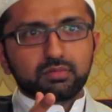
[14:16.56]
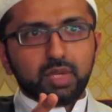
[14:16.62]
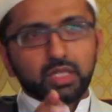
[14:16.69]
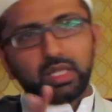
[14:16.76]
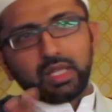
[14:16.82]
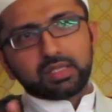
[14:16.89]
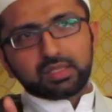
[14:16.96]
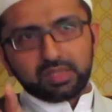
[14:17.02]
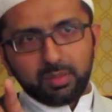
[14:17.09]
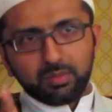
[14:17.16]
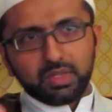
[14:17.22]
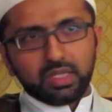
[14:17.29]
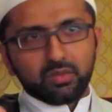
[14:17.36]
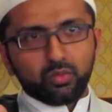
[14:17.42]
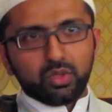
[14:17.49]
And that's
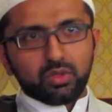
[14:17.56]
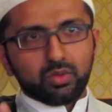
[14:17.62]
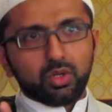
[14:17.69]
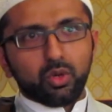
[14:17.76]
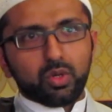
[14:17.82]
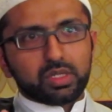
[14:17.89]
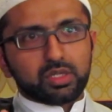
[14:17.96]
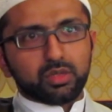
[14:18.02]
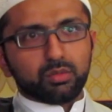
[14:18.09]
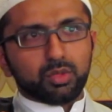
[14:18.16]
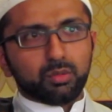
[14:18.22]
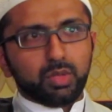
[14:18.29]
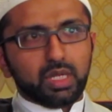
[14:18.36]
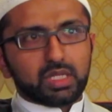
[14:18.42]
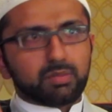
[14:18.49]
something we know as
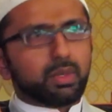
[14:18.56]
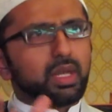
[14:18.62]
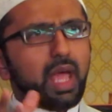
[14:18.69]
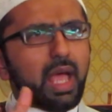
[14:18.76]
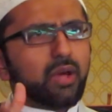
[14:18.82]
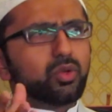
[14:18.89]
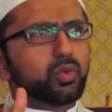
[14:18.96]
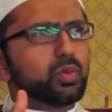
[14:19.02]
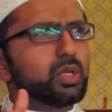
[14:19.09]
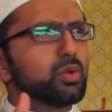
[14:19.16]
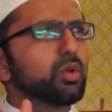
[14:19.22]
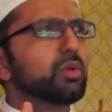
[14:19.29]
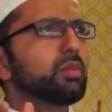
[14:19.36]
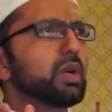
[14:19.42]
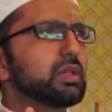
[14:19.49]
human beings. But how do we
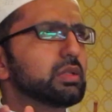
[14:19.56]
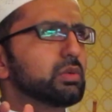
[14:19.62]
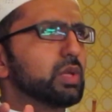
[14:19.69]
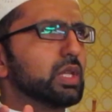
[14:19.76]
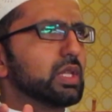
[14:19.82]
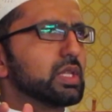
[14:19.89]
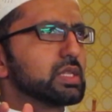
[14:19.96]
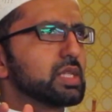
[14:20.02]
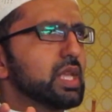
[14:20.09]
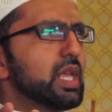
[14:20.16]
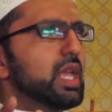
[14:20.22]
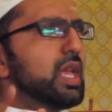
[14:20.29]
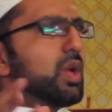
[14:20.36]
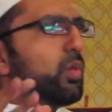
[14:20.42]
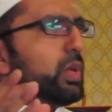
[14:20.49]
go about doing this?
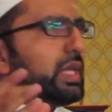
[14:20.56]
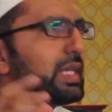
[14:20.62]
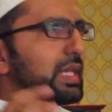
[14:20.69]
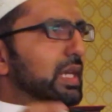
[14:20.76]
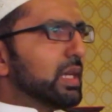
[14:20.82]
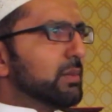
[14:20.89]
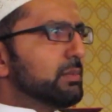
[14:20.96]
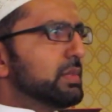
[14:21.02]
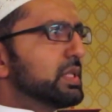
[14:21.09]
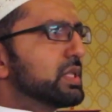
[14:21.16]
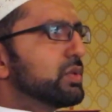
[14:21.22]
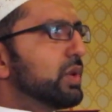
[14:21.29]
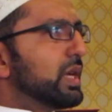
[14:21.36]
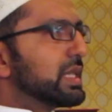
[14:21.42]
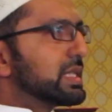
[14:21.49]
We come
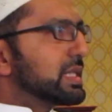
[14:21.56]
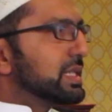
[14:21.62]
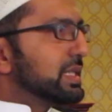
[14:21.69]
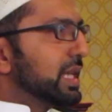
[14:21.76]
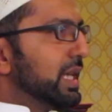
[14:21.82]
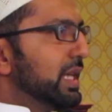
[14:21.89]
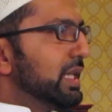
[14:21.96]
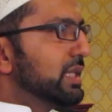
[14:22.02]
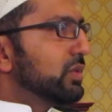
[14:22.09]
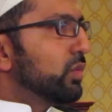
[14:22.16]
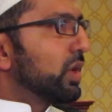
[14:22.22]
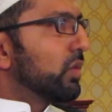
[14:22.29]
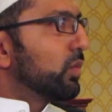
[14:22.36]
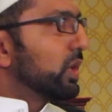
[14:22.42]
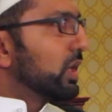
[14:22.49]
to a state
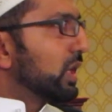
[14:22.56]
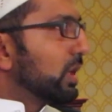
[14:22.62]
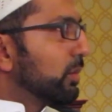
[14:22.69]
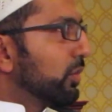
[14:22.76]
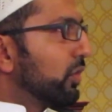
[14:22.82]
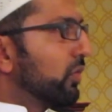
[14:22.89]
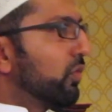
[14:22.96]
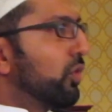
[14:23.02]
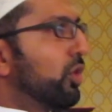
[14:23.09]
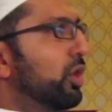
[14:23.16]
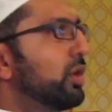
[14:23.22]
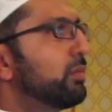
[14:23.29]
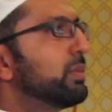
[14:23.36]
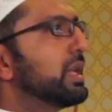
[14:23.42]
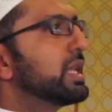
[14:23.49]
where we can
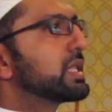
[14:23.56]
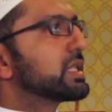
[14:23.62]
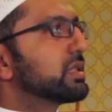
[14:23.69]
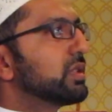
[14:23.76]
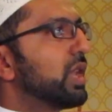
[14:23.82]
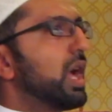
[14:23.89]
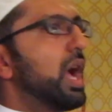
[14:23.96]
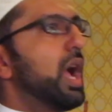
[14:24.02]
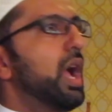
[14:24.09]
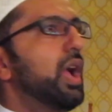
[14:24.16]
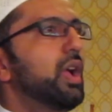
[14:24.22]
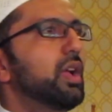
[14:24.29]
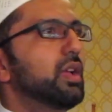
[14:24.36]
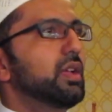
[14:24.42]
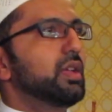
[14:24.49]
perform
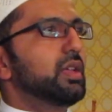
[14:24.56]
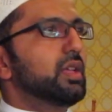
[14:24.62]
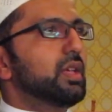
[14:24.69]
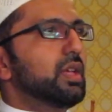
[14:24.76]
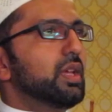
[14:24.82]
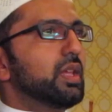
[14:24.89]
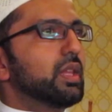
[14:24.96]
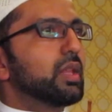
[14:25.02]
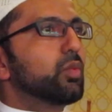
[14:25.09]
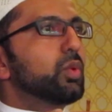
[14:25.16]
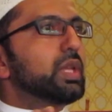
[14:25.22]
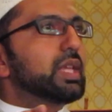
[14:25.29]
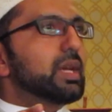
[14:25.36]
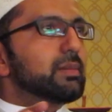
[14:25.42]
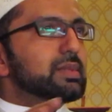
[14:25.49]
islah. That
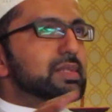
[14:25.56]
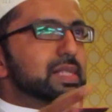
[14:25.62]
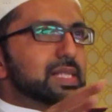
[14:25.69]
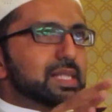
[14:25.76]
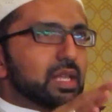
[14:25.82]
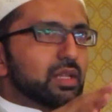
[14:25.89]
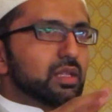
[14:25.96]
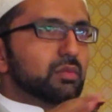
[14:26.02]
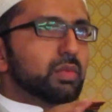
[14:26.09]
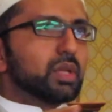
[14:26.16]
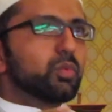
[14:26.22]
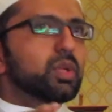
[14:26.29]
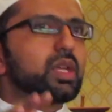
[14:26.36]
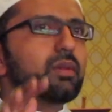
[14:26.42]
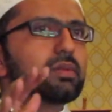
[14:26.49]
we come to a
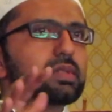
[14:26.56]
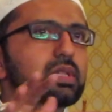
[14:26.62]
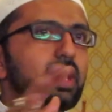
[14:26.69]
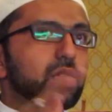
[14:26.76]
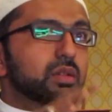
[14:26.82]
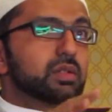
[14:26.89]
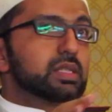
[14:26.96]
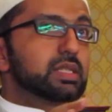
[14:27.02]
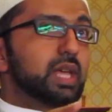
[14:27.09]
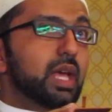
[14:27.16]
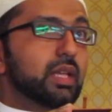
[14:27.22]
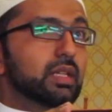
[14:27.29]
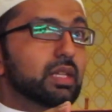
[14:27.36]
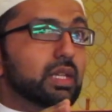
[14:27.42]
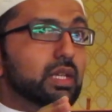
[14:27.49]
settlement, we come to an
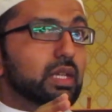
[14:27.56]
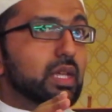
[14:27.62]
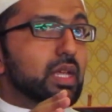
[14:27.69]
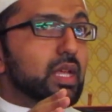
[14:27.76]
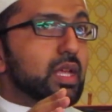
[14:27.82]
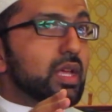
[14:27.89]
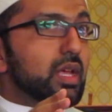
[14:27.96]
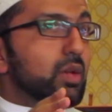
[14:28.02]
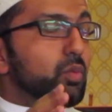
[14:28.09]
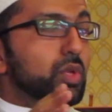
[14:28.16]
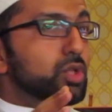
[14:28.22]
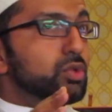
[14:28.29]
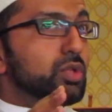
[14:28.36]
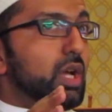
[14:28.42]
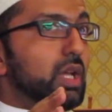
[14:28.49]
understanding.
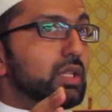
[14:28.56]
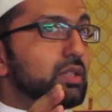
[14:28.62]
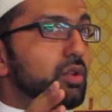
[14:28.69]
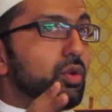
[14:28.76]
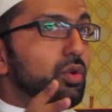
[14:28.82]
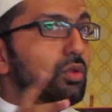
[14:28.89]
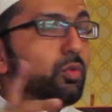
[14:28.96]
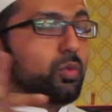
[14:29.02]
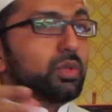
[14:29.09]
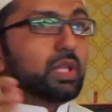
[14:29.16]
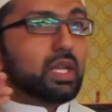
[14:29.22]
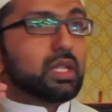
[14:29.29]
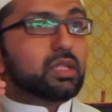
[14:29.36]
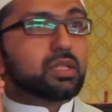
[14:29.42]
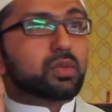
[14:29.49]
We do not go
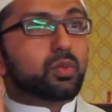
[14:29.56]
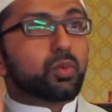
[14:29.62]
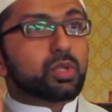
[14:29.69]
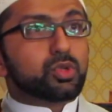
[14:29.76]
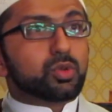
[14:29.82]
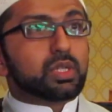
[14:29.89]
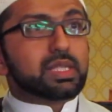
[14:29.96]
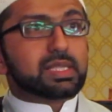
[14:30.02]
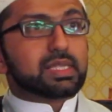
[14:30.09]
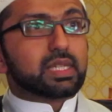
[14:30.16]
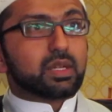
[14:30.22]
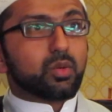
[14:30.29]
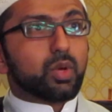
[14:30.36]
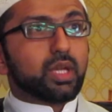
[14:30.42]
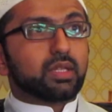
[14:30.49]
the
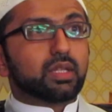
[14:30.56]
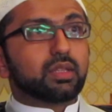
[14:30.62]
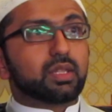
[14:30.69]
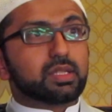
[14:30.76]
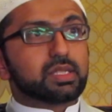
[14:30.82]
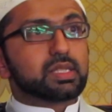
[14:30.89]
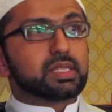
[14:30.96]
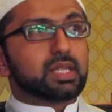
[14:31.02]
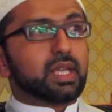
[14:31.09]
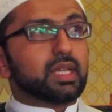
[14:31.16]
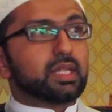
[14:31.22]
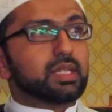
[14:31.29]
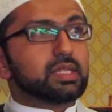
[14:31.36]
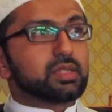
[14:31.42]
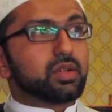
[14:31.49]
individualistic way that this
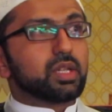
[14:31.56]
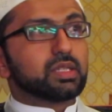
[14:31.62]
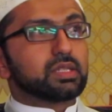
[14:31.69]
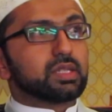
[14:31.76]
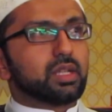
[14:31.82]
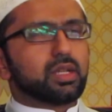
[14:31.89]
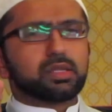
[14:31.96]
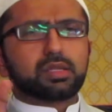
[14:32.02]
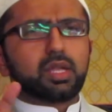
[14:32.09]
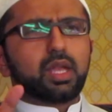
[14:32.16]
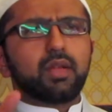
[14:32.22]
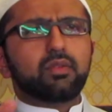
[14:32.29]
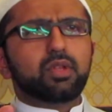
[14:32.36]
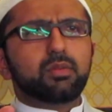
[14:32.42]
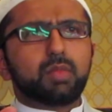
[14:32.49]
society is trying to tell us, that
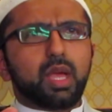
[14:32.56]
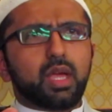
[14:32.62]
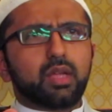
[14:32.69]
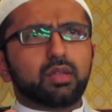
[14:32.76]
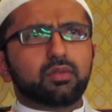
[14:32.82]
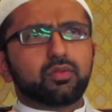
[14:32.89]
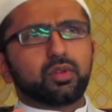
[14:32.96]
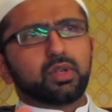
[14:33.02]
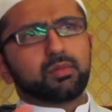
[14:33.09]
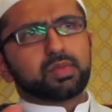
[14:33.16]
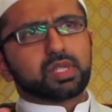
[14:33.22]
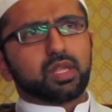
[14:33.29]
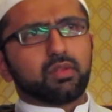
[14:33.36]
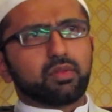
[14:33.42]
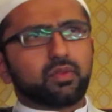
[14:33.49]
every man for
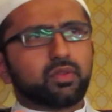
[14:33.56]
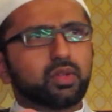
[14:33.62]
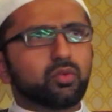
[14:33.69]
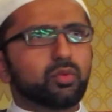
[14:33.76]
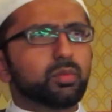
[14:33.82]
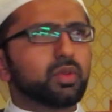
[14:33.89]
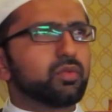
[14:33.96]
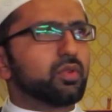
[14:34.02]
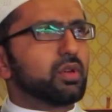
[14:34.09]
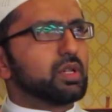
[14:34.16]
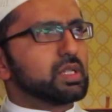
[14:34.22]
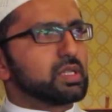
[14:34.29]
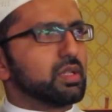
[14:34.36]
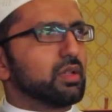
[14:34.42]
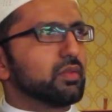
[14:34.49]
himself, every woman for
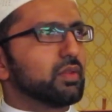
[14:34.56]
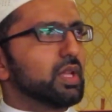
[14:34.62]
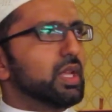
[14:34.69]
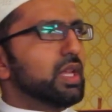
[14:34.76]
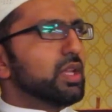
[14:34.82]
herself.